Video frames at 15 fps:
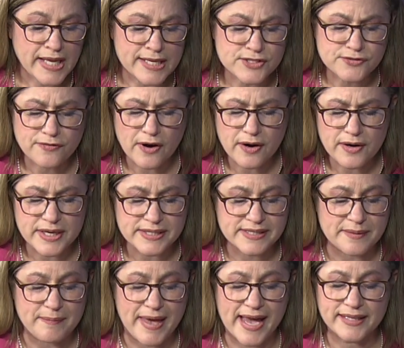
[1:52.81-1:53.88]
As far as
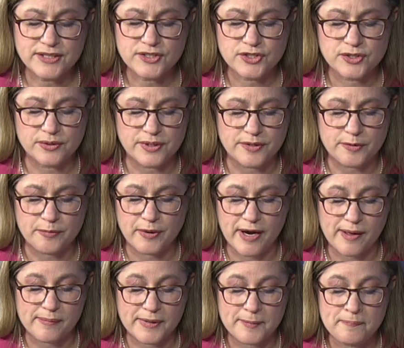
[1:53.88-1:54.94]
the magnitude of the
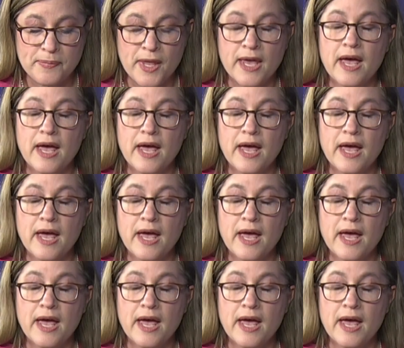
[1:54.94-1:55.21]
problem,